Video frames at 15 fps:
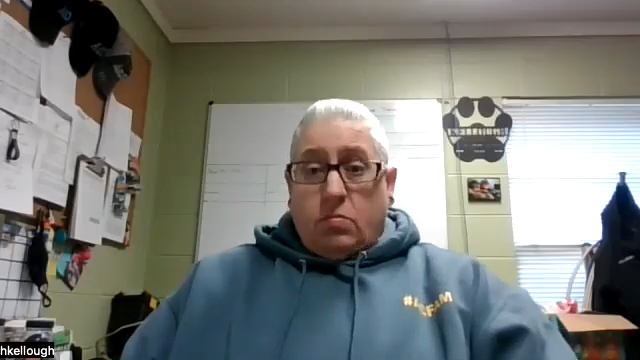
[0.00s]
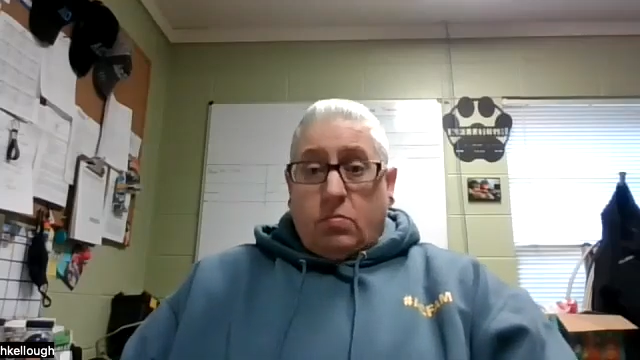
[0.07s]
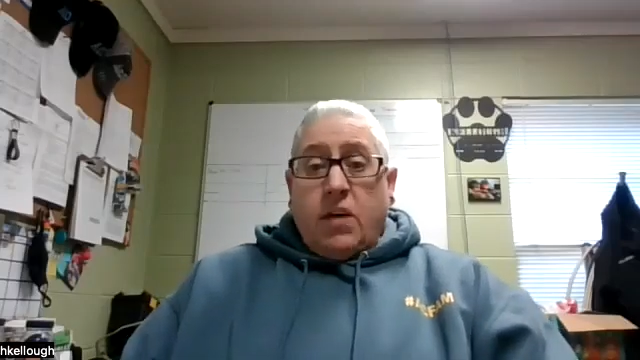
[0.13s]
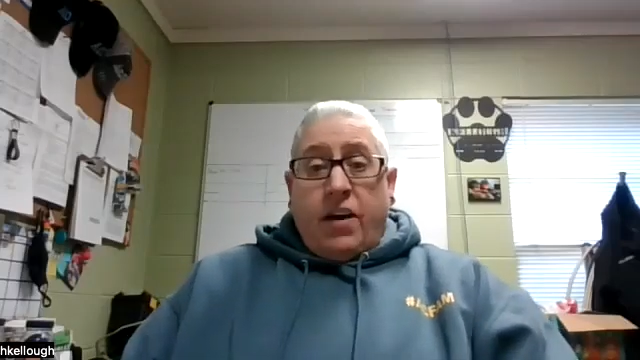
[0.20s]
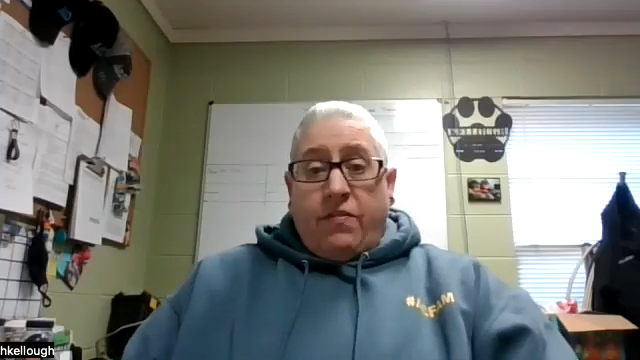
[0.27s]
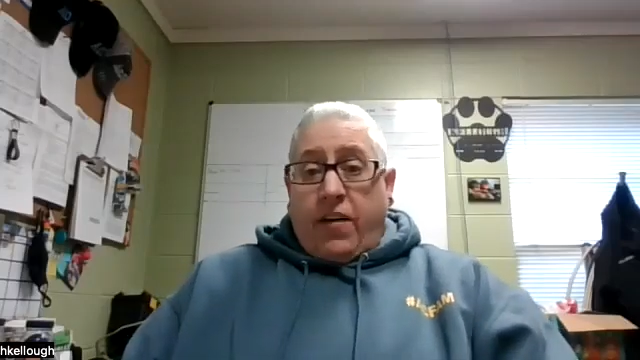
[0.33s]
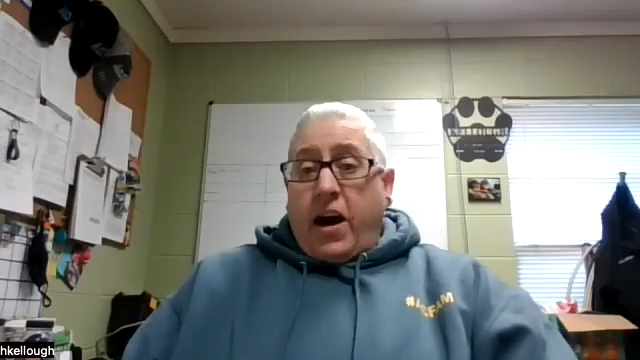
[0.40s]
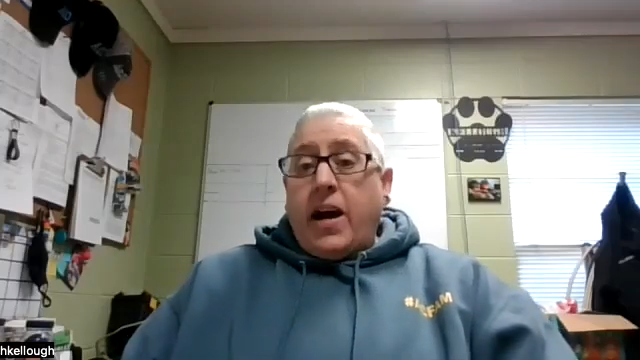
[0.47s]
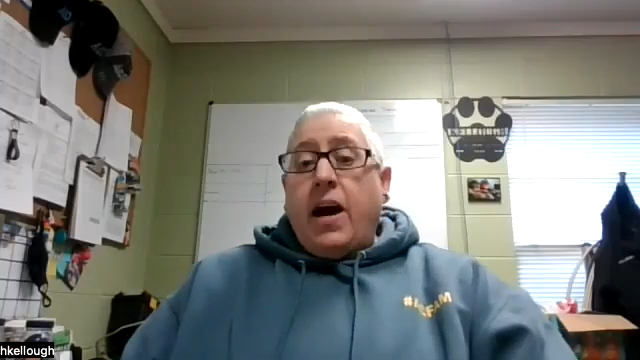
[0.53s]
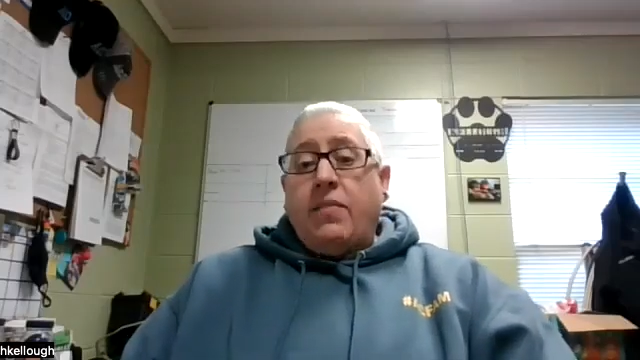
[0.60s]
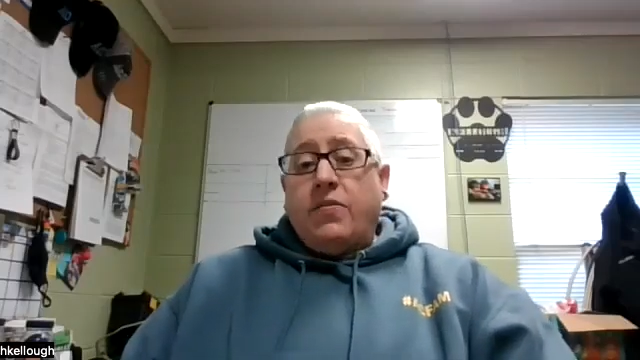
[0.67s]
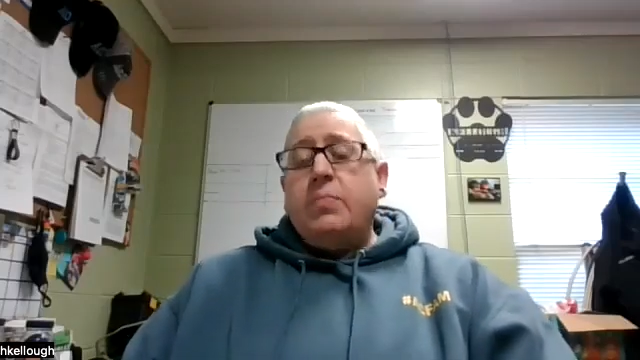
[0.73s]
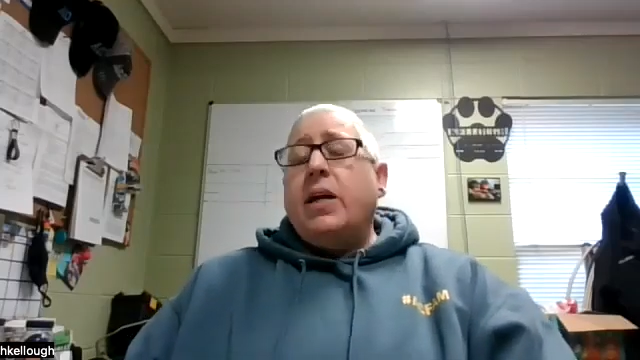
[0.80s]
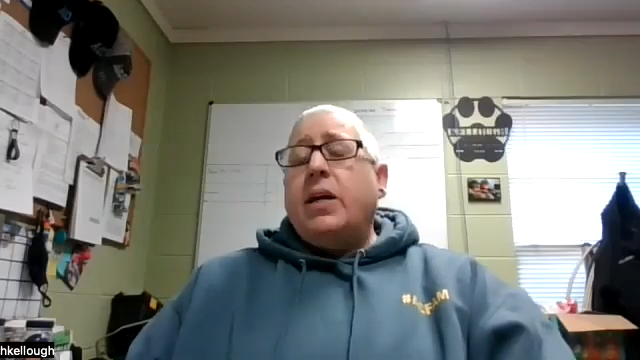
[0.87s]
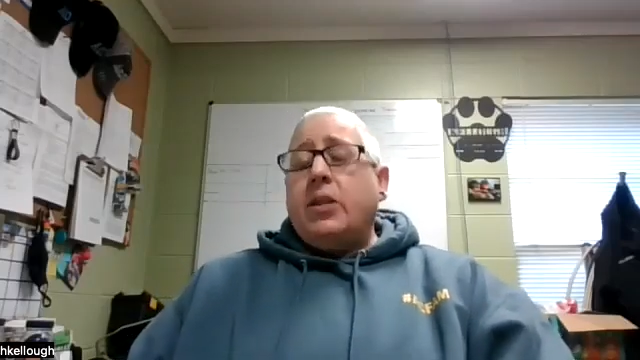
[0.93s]
if I have
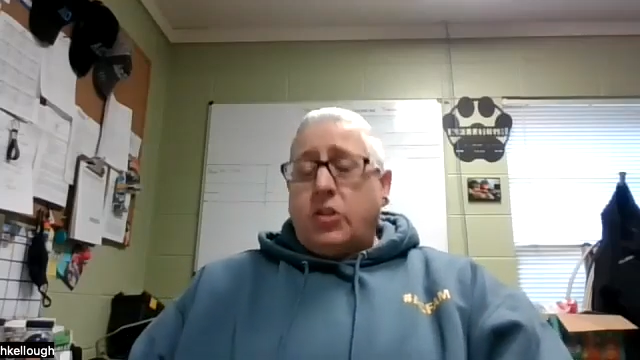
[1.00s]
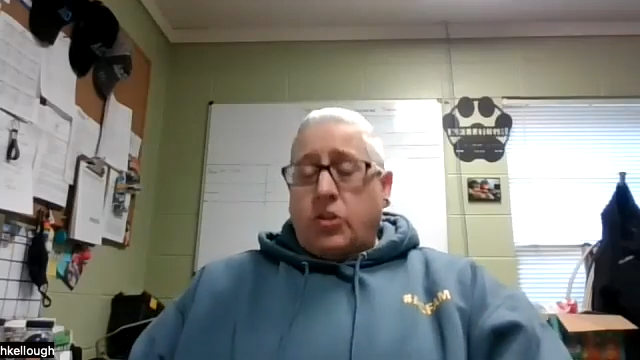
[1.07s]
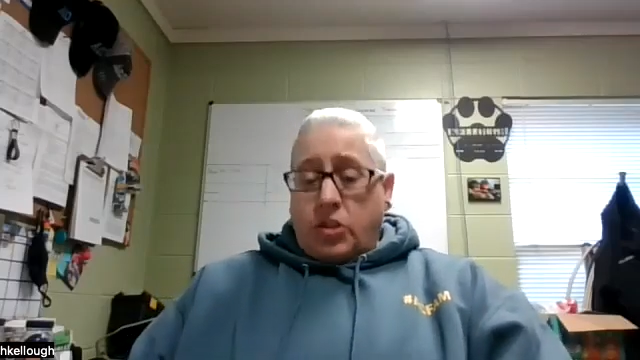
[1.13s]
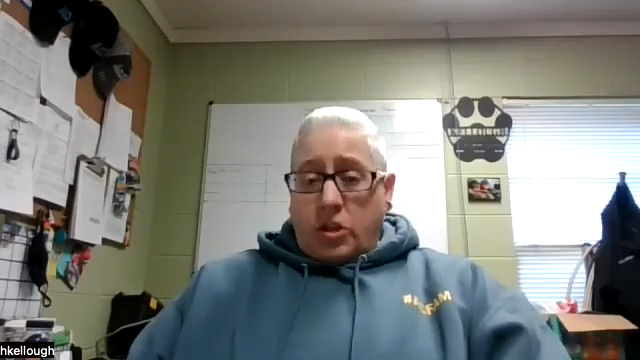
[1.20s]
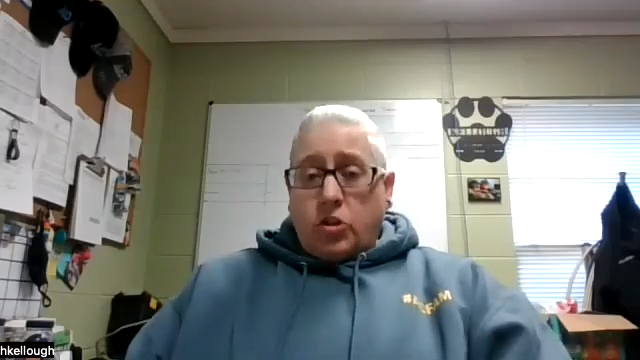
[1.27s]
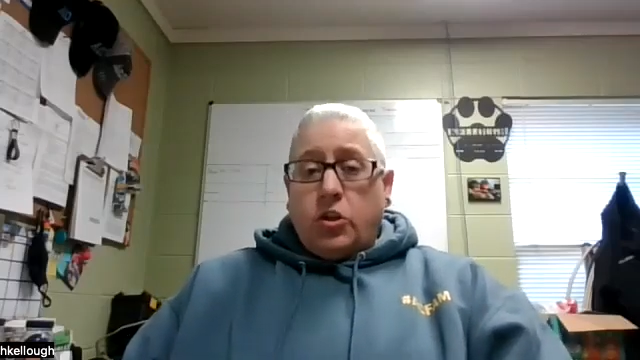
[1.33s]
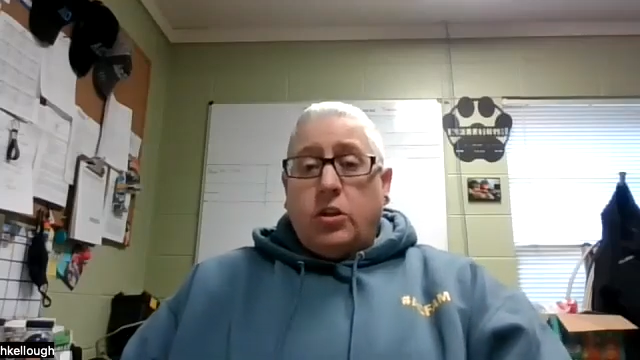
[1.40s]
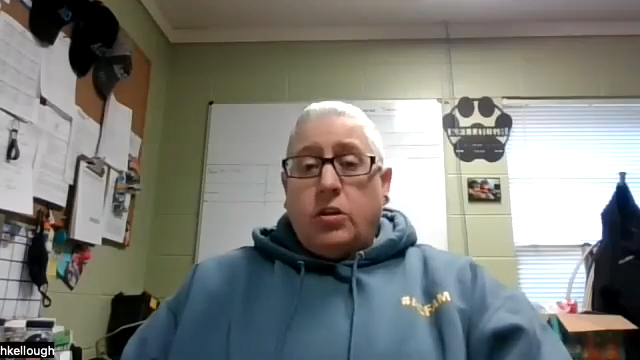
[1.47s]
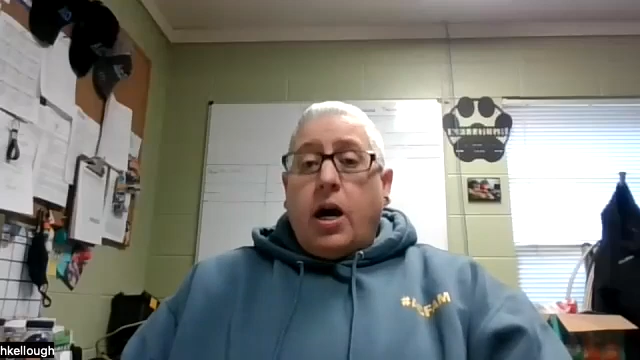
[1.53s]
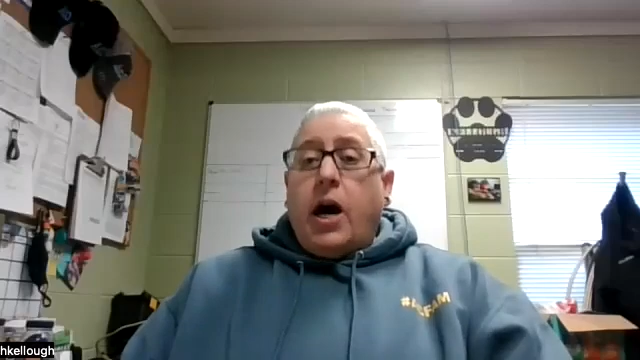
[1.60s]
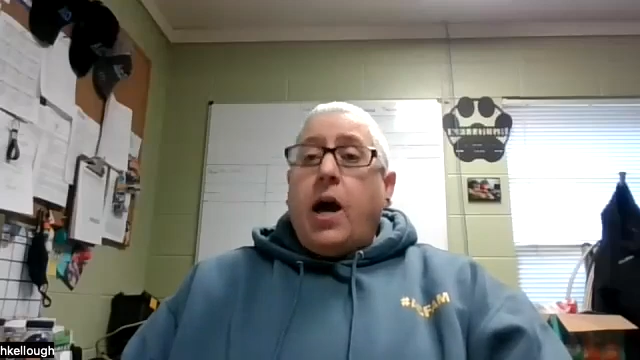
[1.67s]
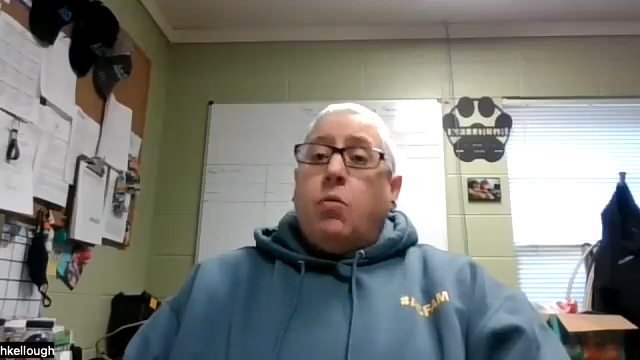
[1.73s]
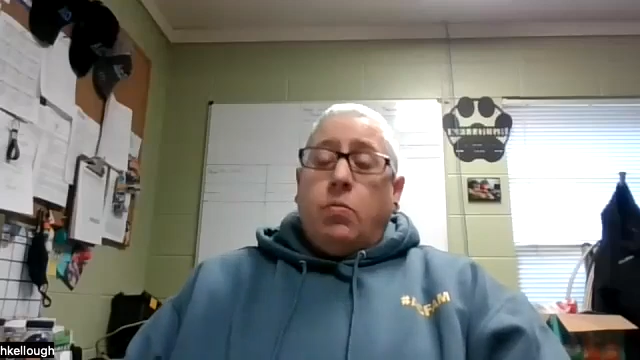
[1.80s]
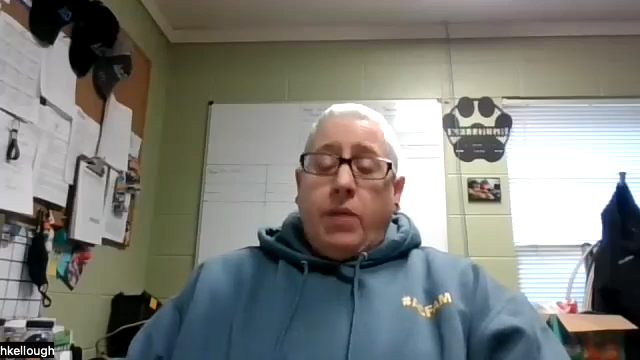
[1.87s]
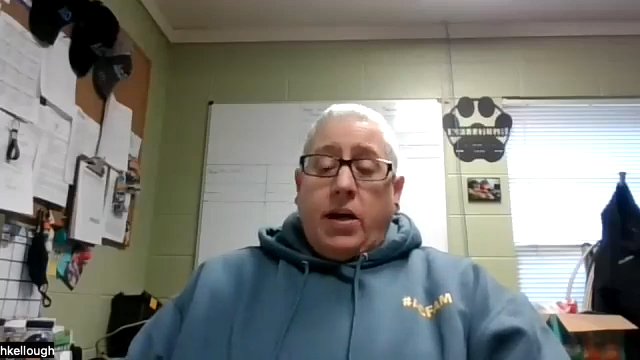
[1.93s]
to make a decision, I
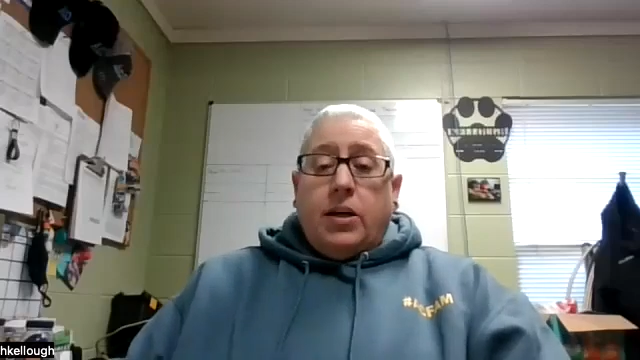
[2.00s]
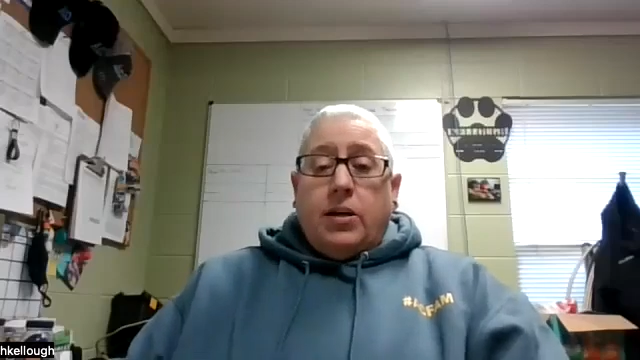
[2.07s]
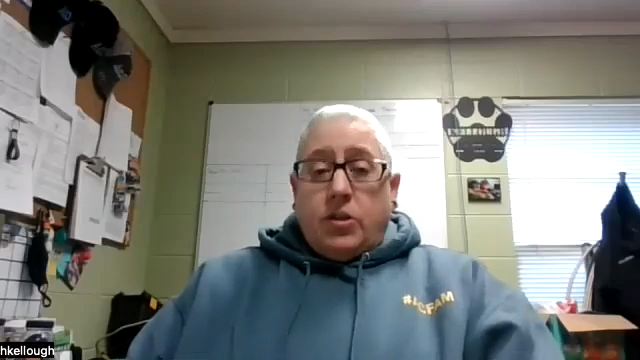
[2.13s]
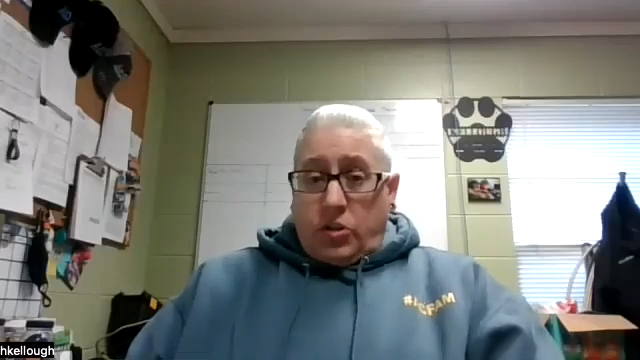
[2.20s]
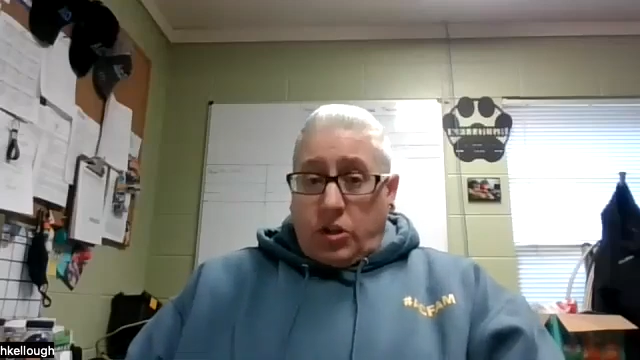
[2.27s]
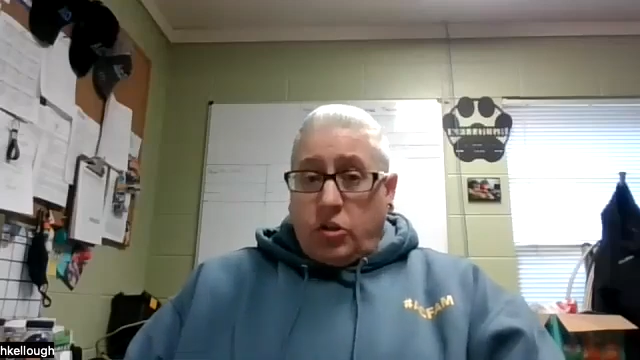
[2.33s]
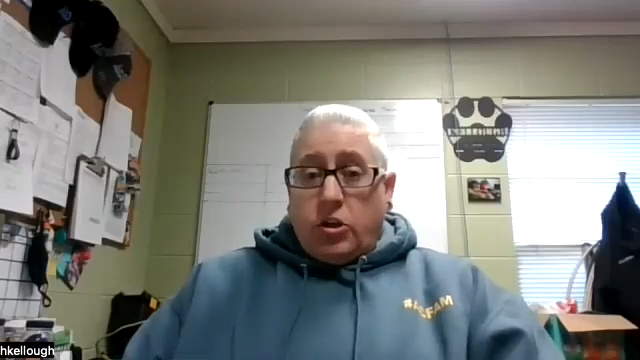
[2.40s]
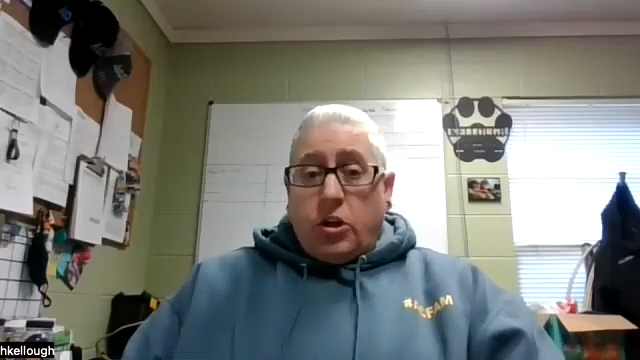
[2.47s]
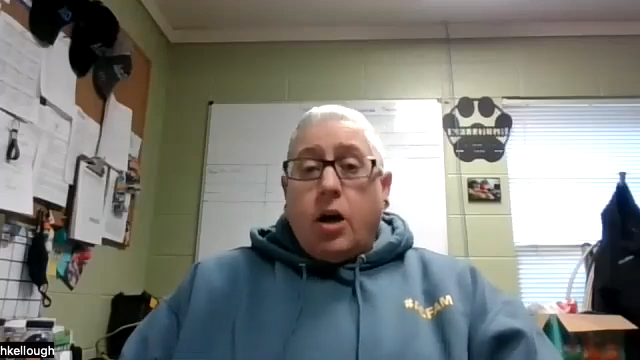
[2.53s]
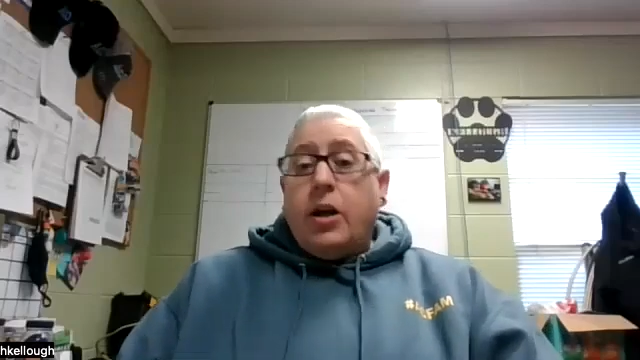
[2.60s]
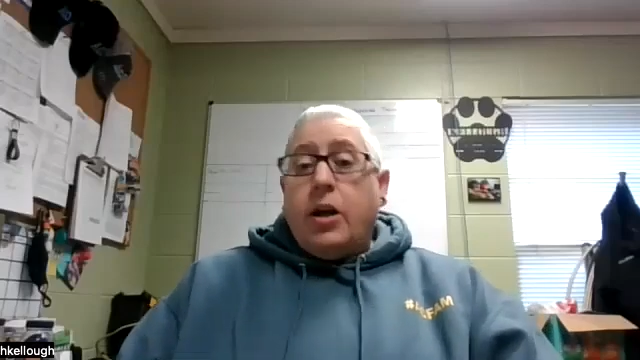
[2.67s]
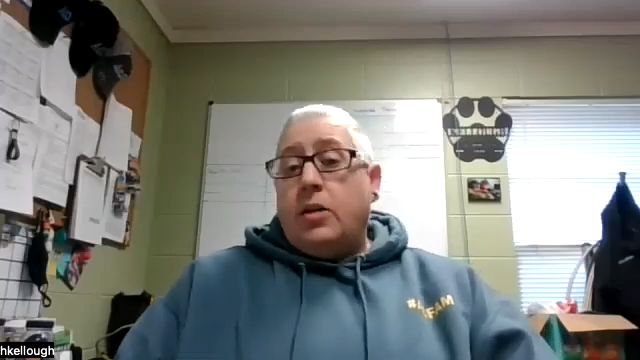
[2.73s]
will make a decision on it.